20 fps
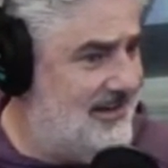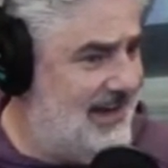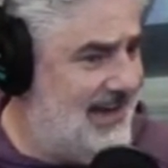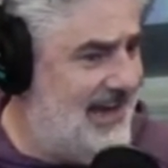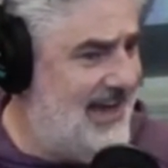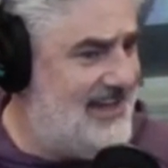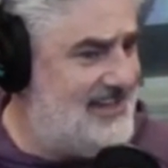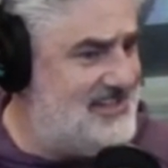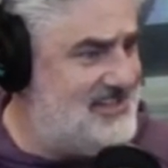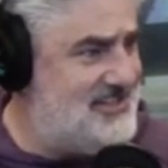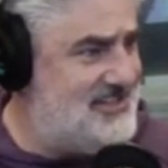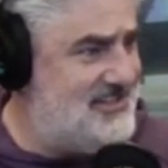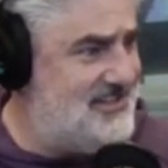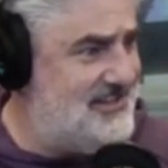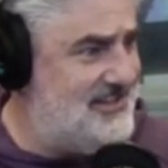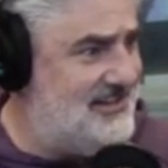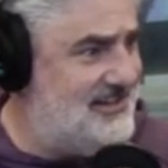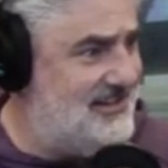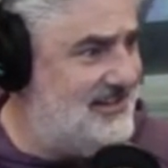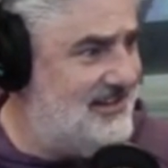yes,
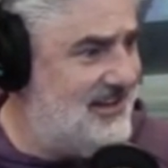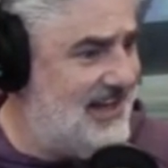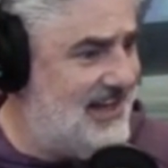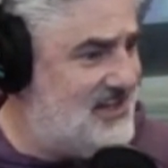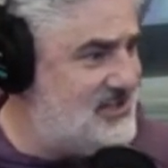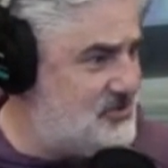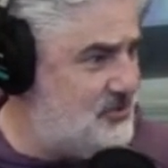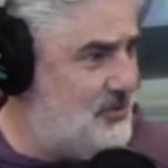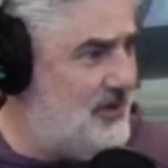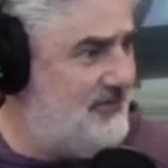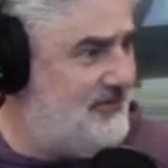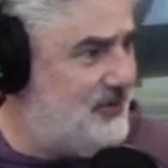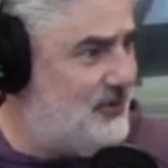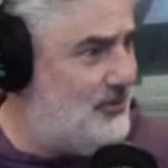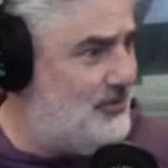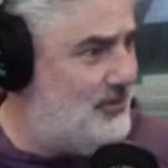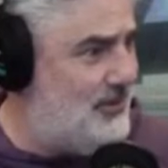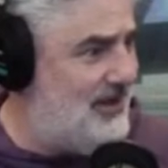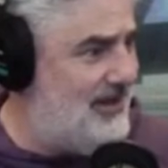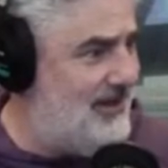like a
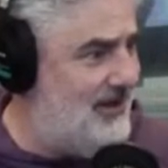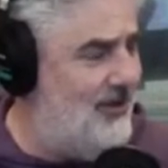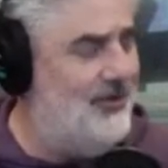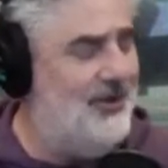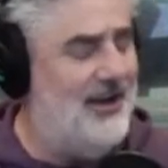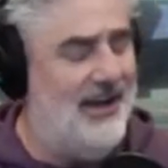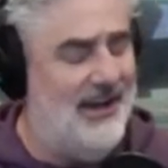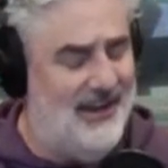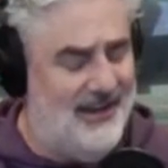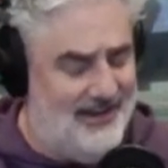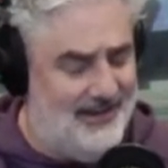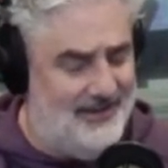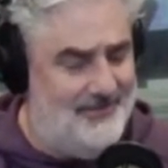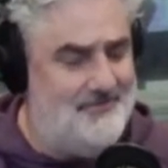Swiffer, but okay.